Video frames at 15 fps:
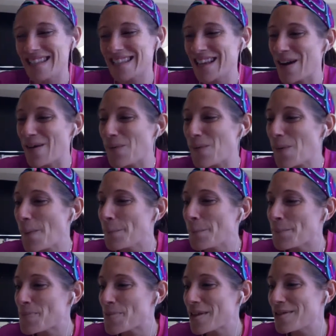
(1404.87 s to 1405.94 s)
So
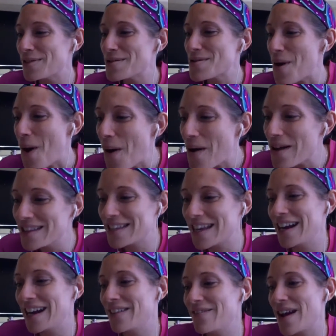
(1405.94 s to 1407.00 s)
through the whole
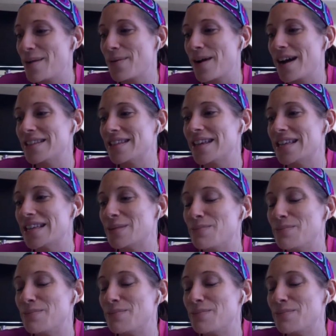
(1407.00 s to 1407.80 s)
entire invite process,